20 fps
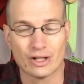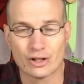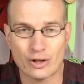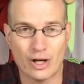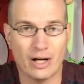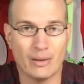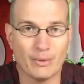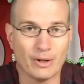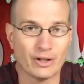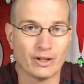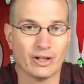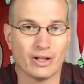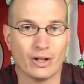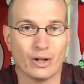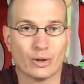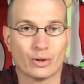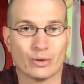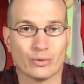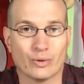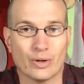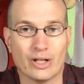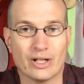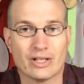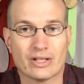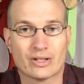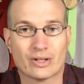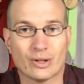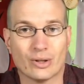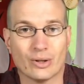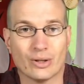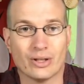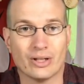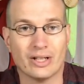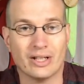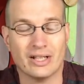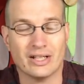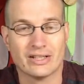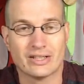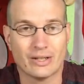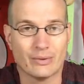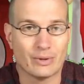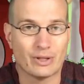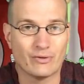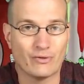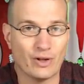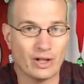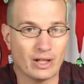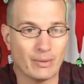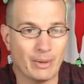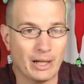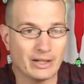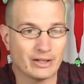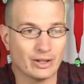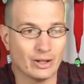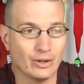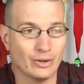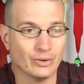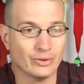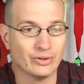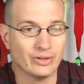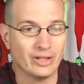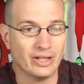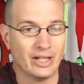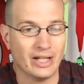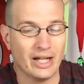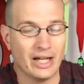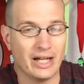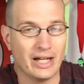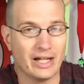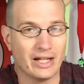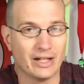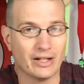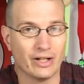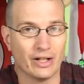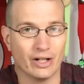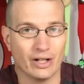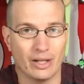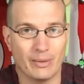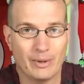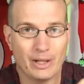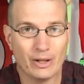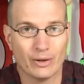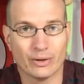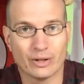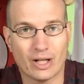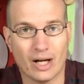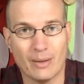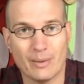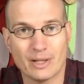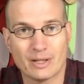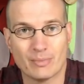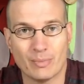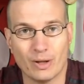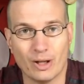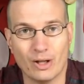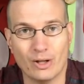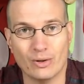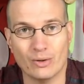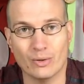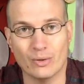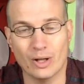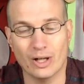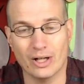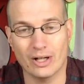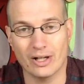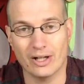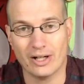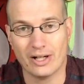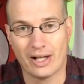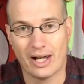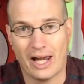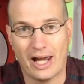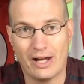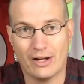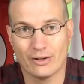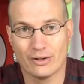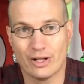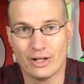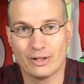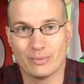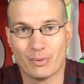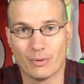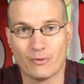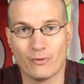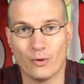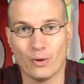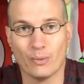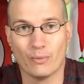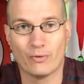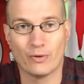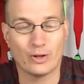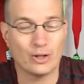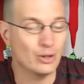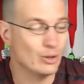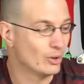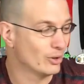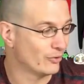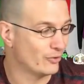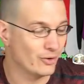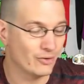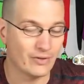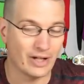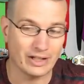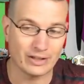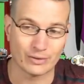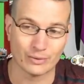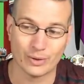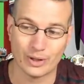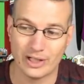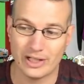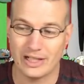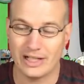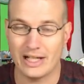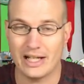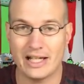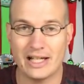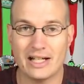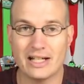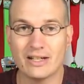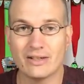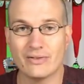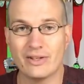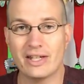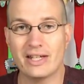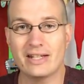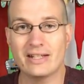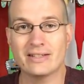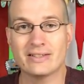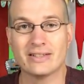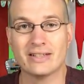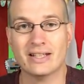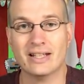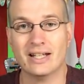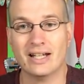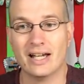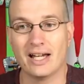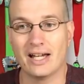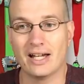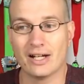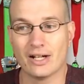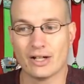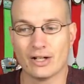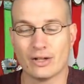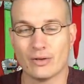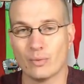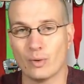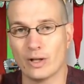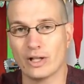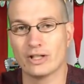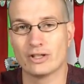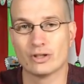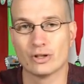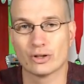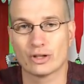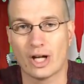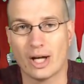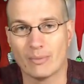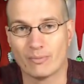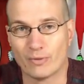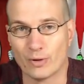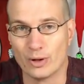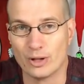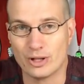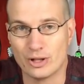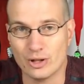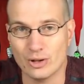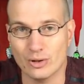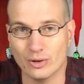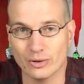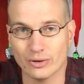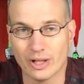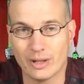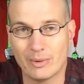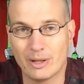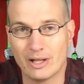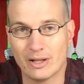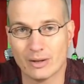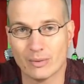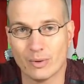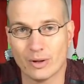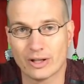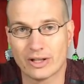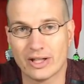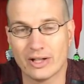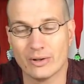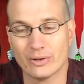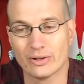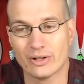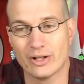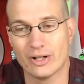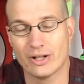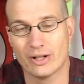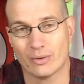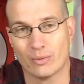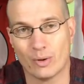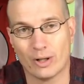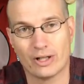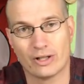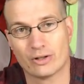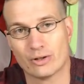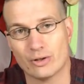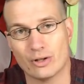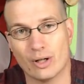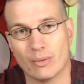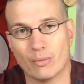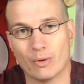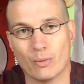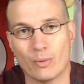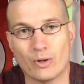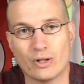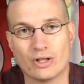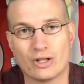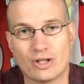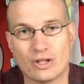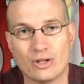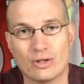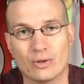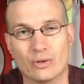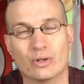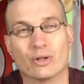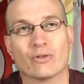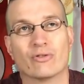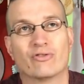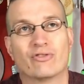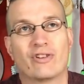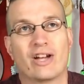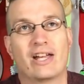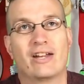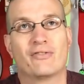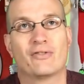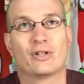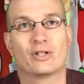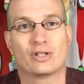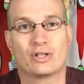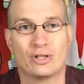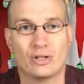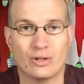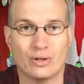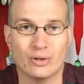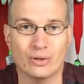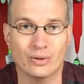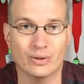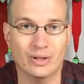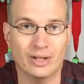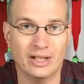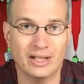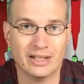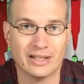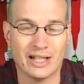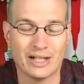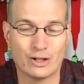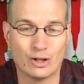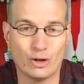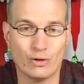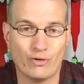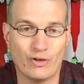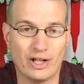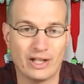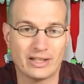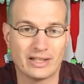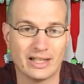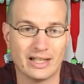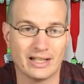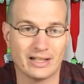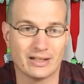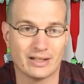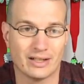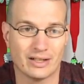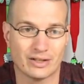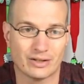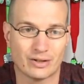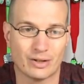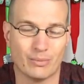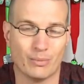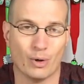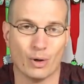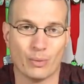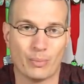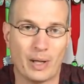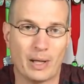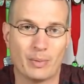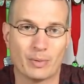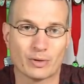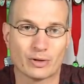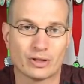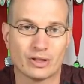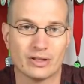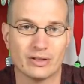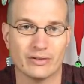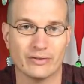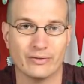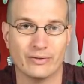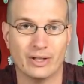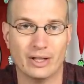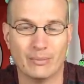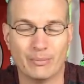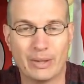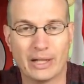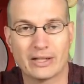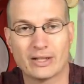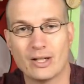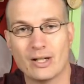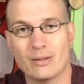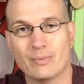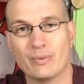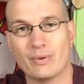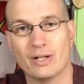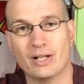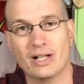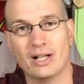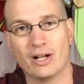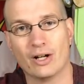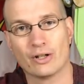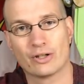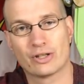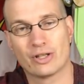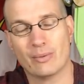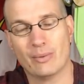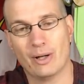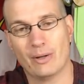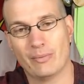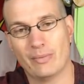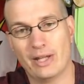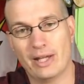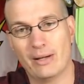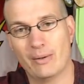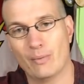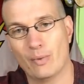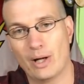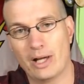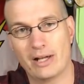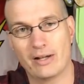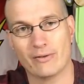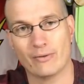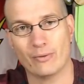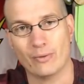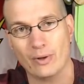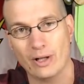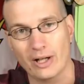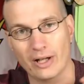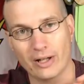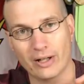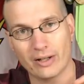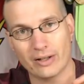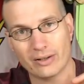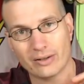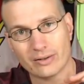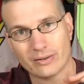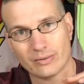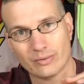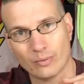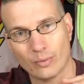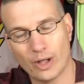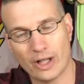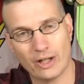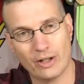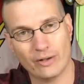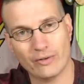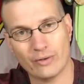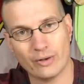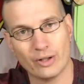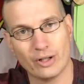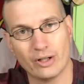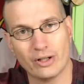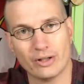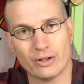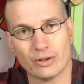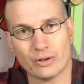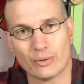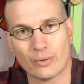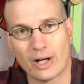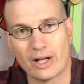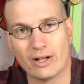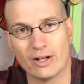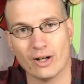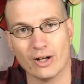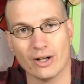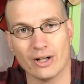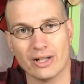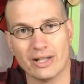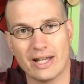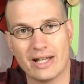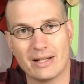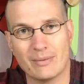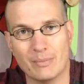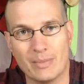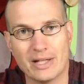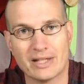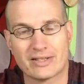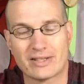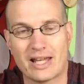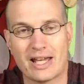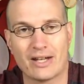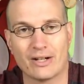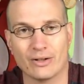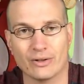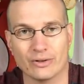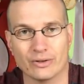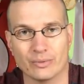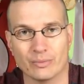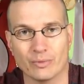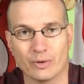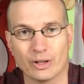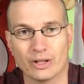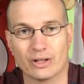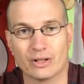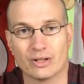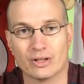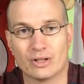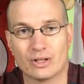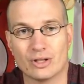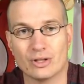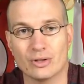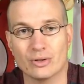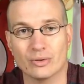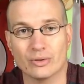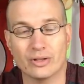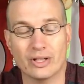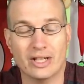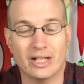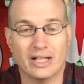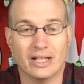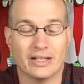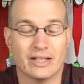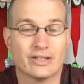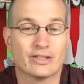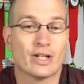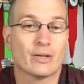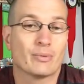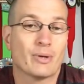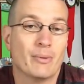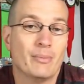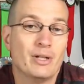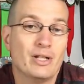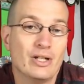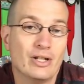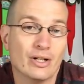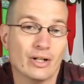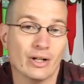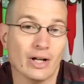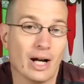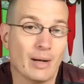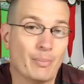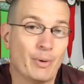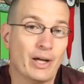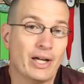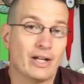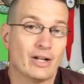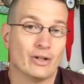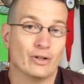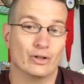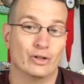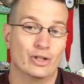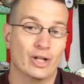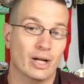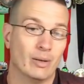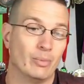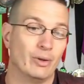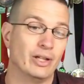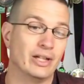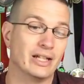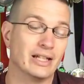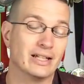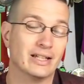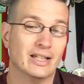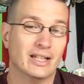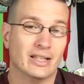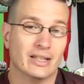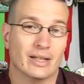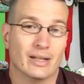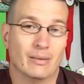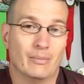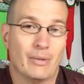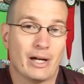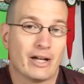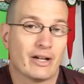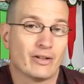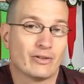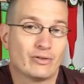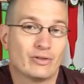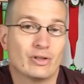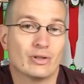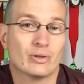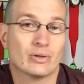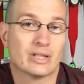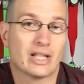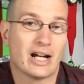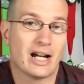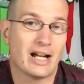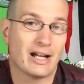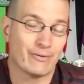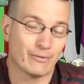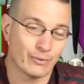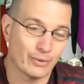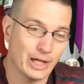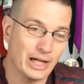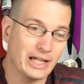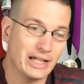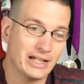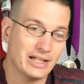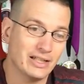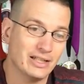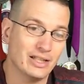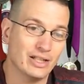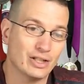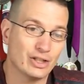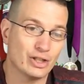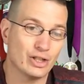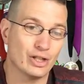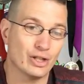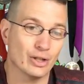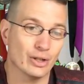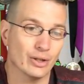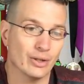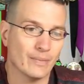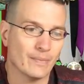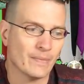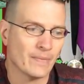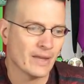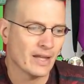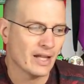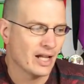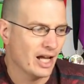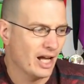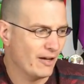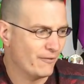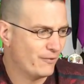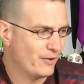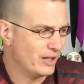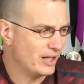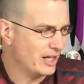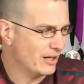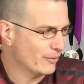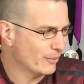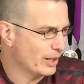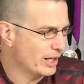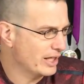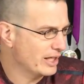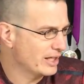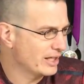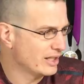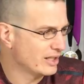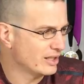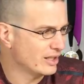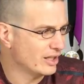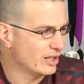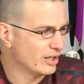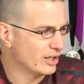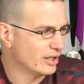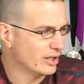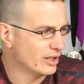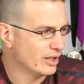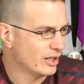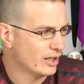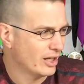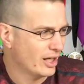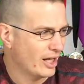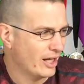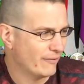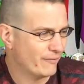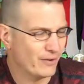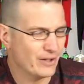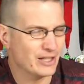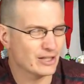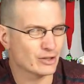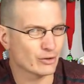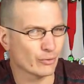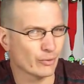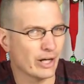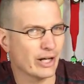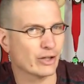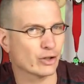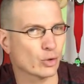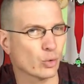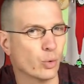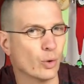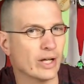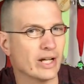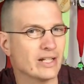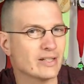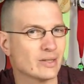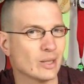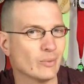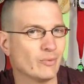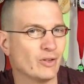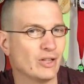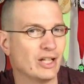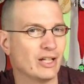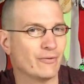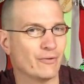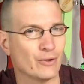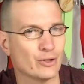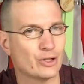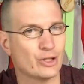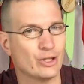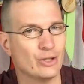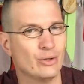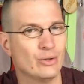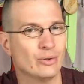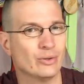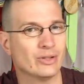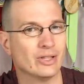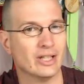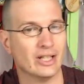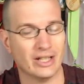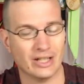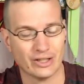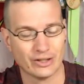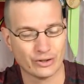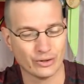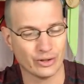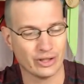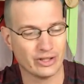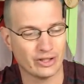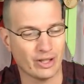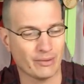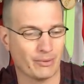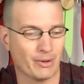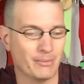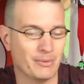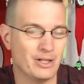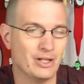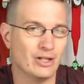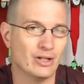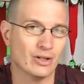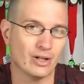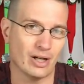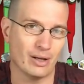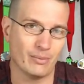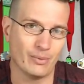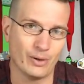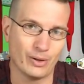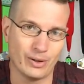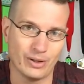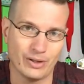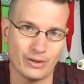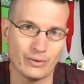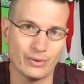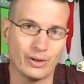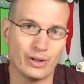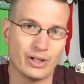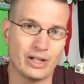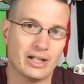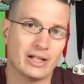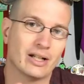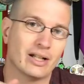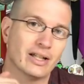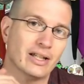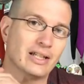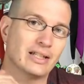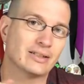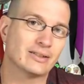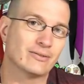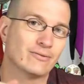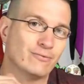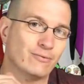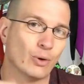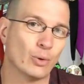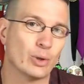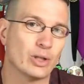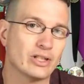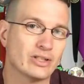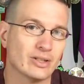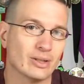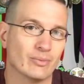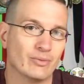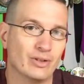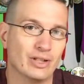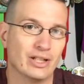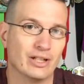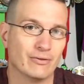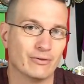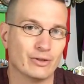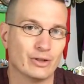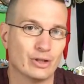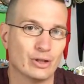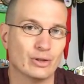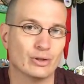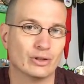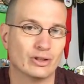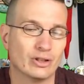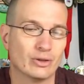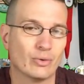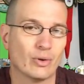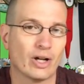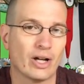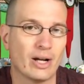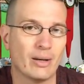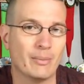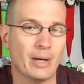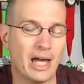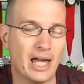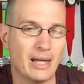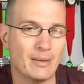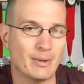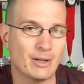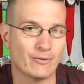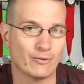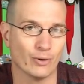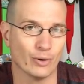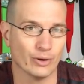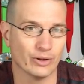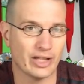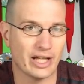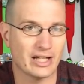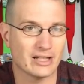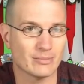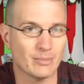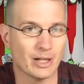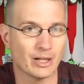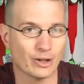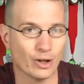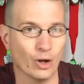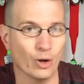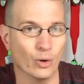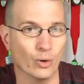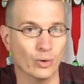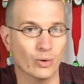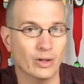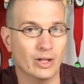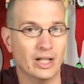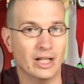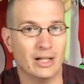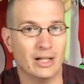Try them on at a local running store. See what you think about those. And let me know in the comments below how they perform for you, if you've got to run in any of these. And what is your top three shoes? Let me hear what those are. What is your number one shoe, your favorite shoe that you think that some more people should have picked up, or some of them that may have went over under the radar and they missed out on some really good shoes. This upcoming year, I plan on doubling the amount of shoes that I have ran in this year. I think I ran in, I think it's around 20-something different shoes. So this upcoming year, I'm wanting to run in at least 40-something different shoes is what I'm aiming for. That is my goal.